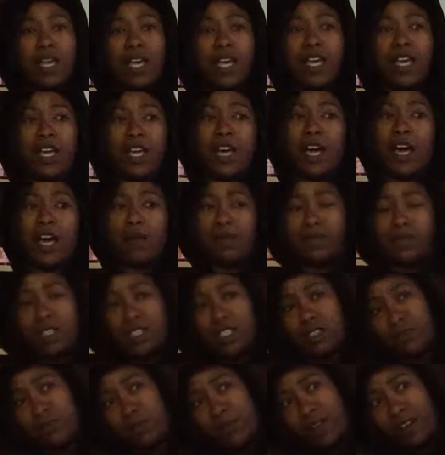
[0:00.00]
he calms
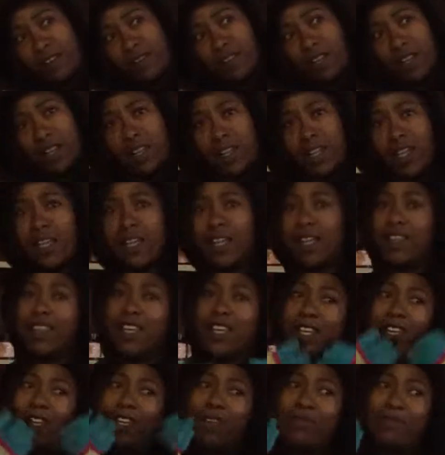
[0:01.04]
his breathing,
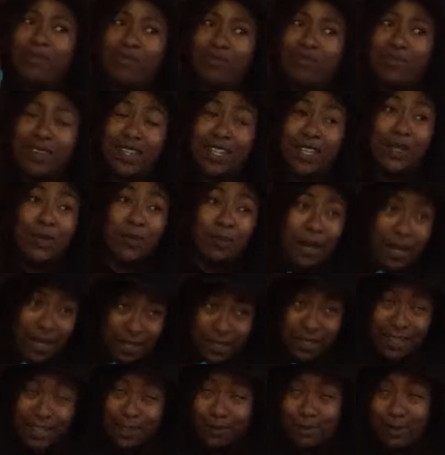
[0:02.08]
then you
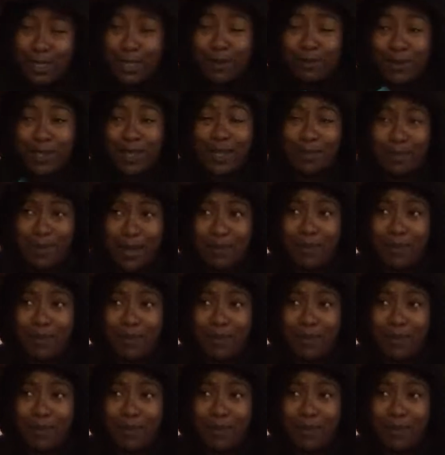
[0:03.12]
might end up sleep with the